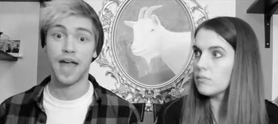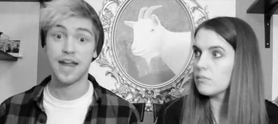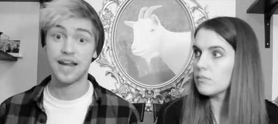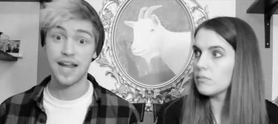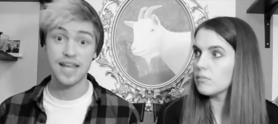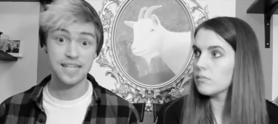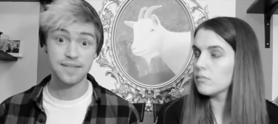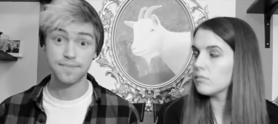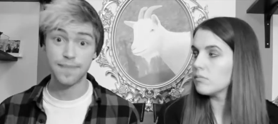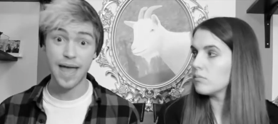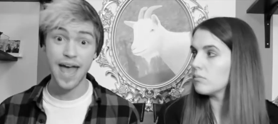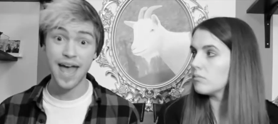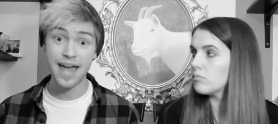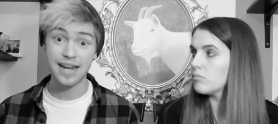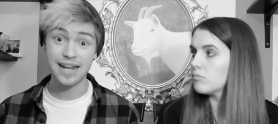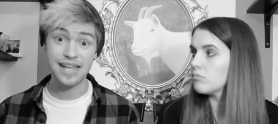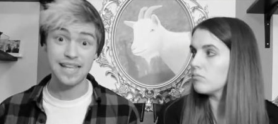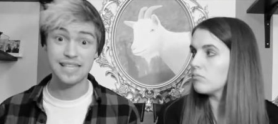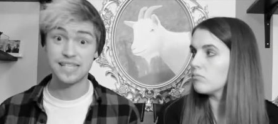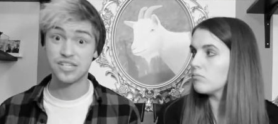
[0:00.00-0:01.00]
Speaker 1: And as a man,
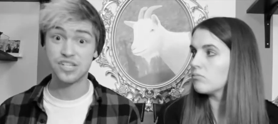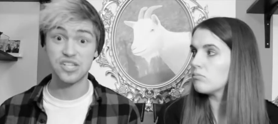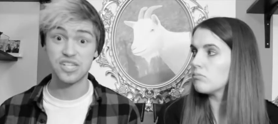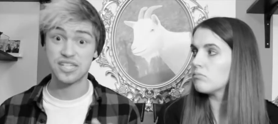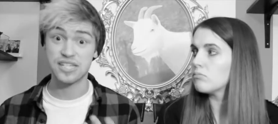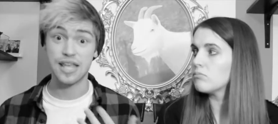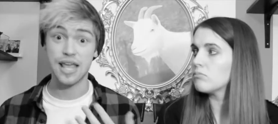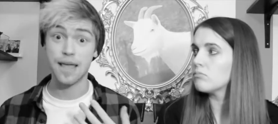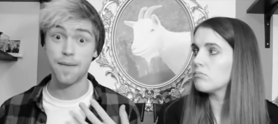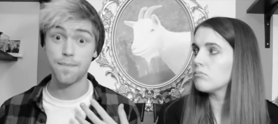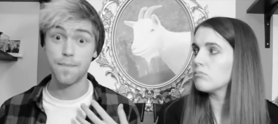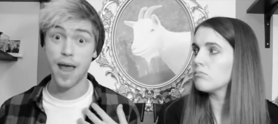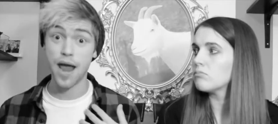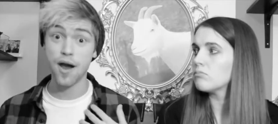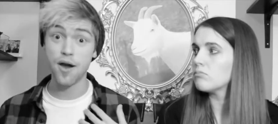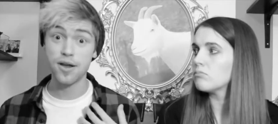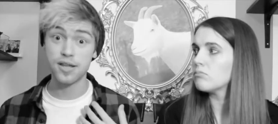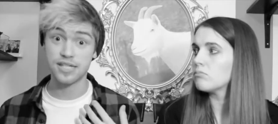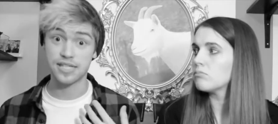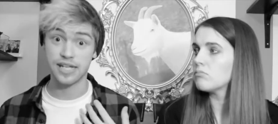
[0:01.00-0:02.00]
it's just
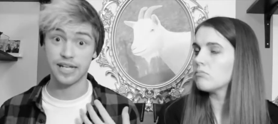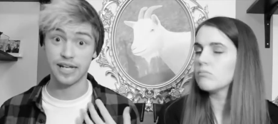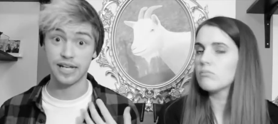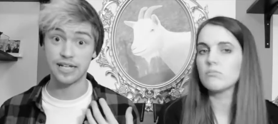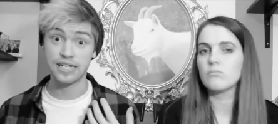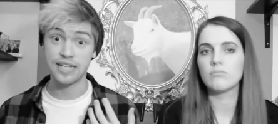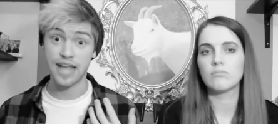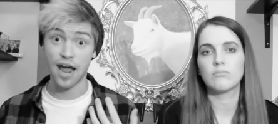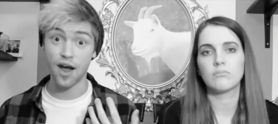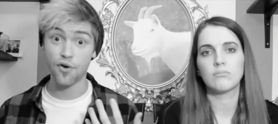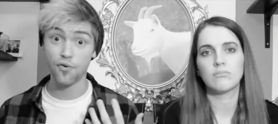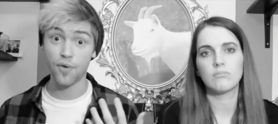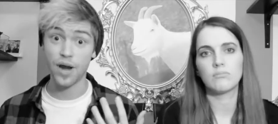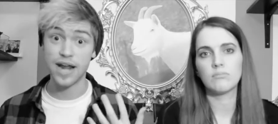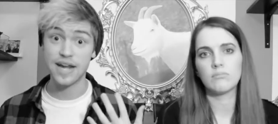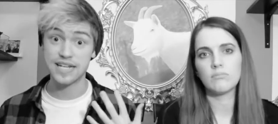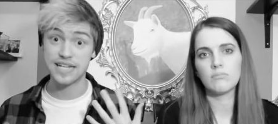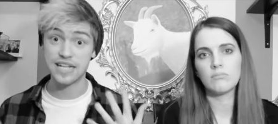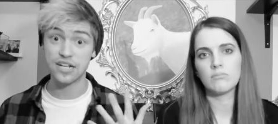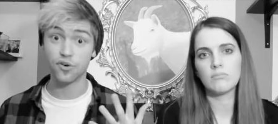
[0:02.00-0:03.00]
embarrassing and downright
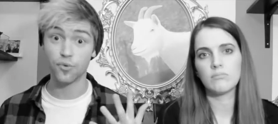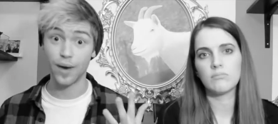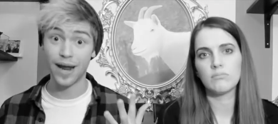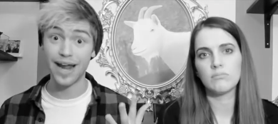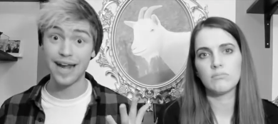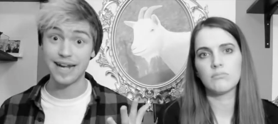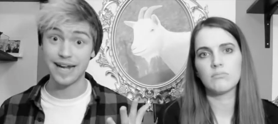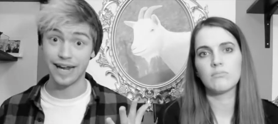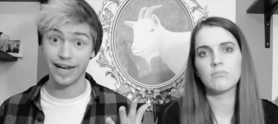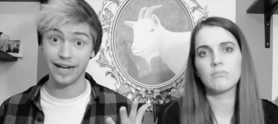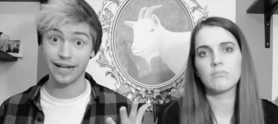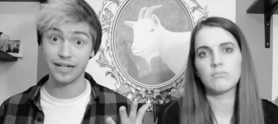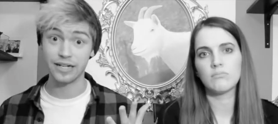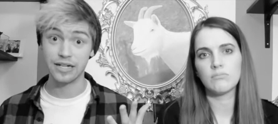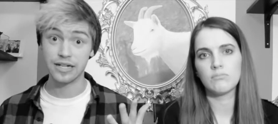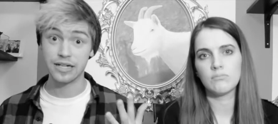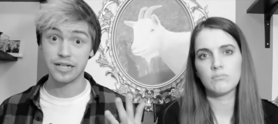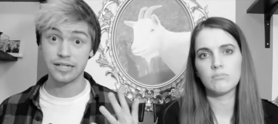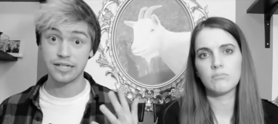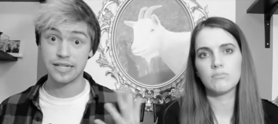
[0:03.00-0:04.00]
degrading
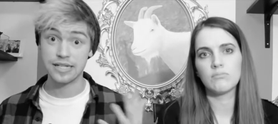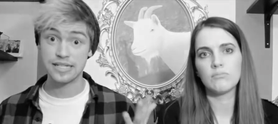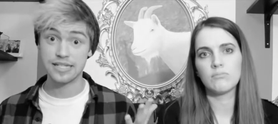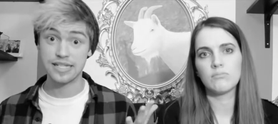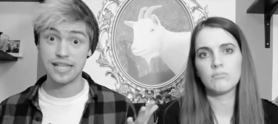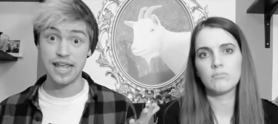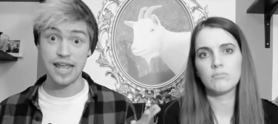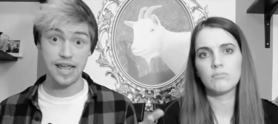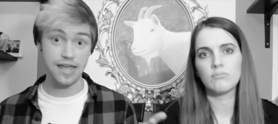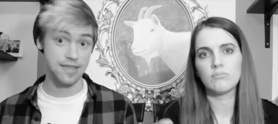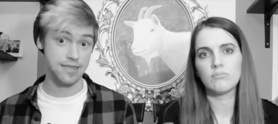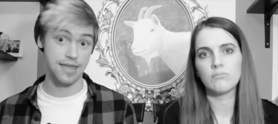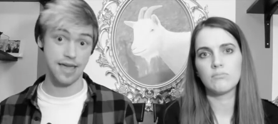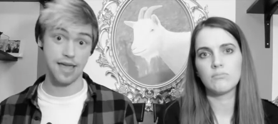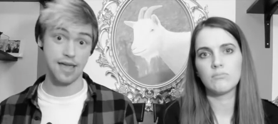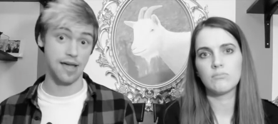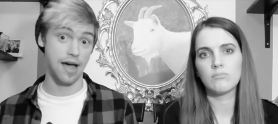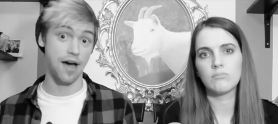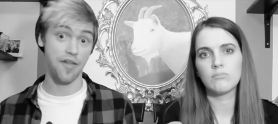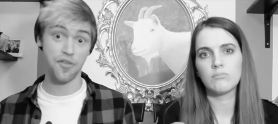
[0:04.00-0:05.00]
to see that
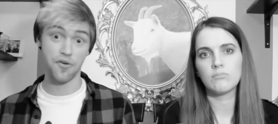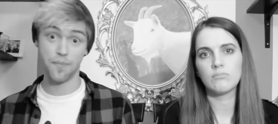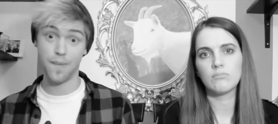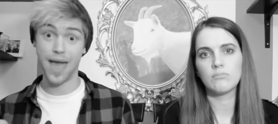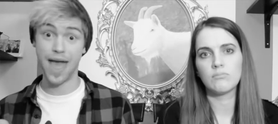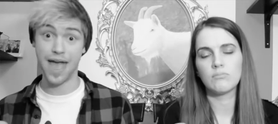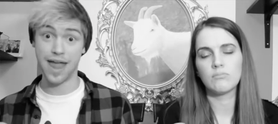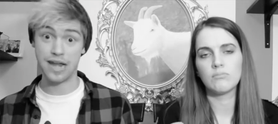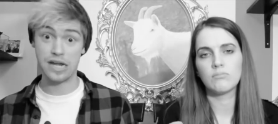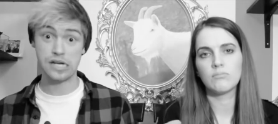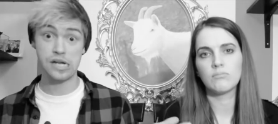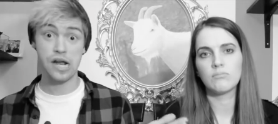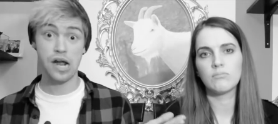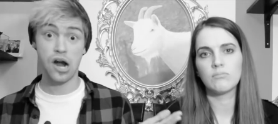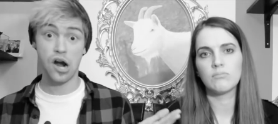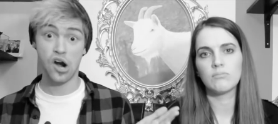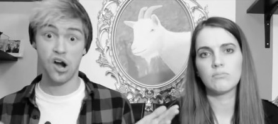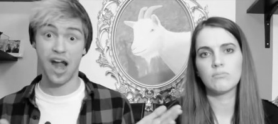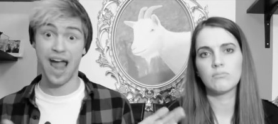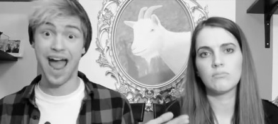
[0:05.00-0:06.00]
other men
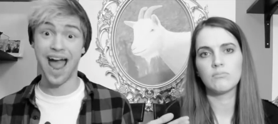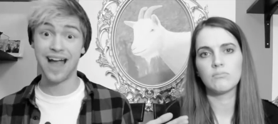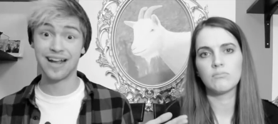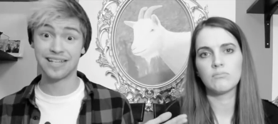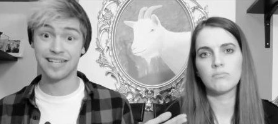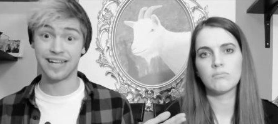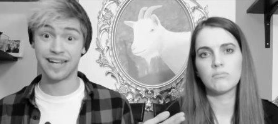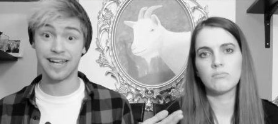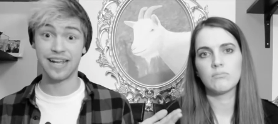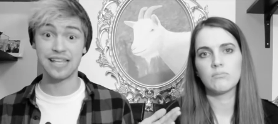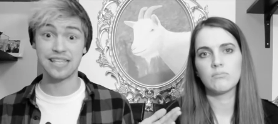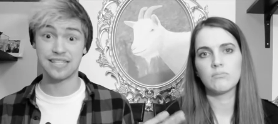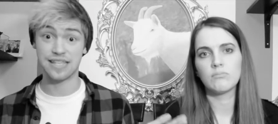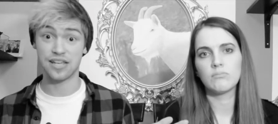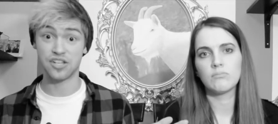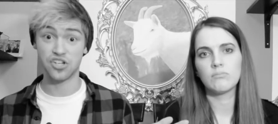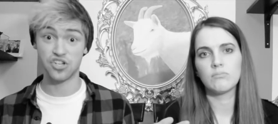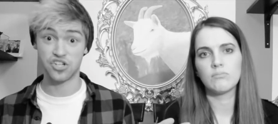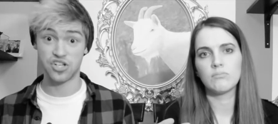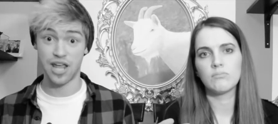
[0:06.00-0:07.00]
are acting in such
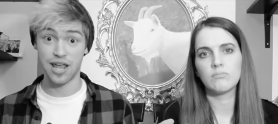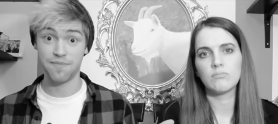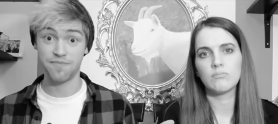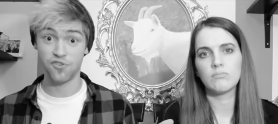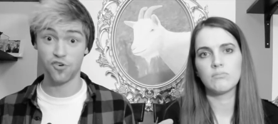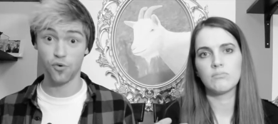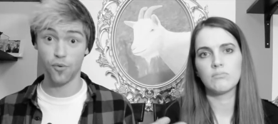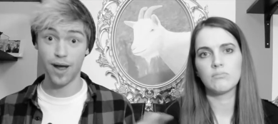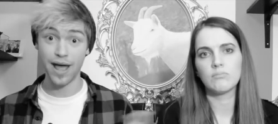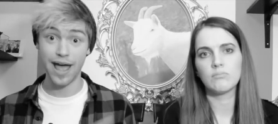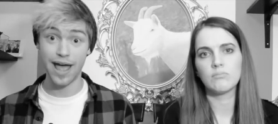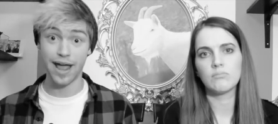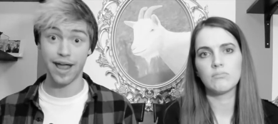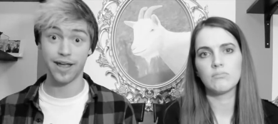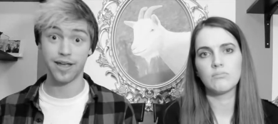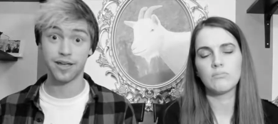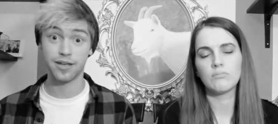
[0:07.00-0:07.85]
a shameful way.